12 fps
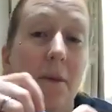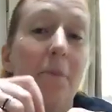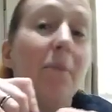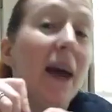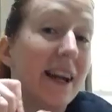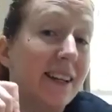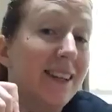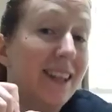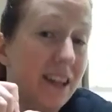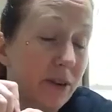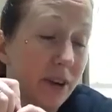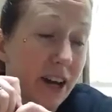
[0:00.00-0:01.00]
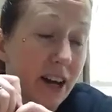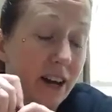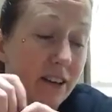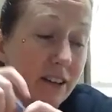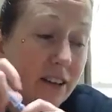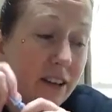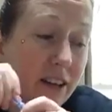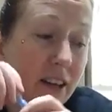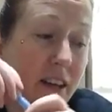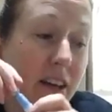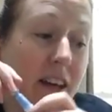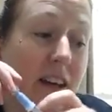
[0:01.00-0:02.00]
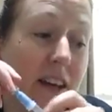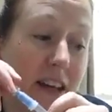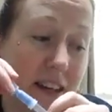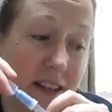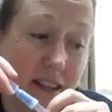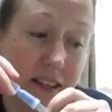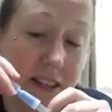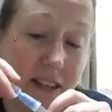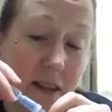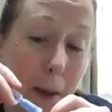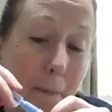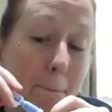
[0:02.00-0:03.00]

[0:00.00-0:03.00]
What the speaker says: bacteria is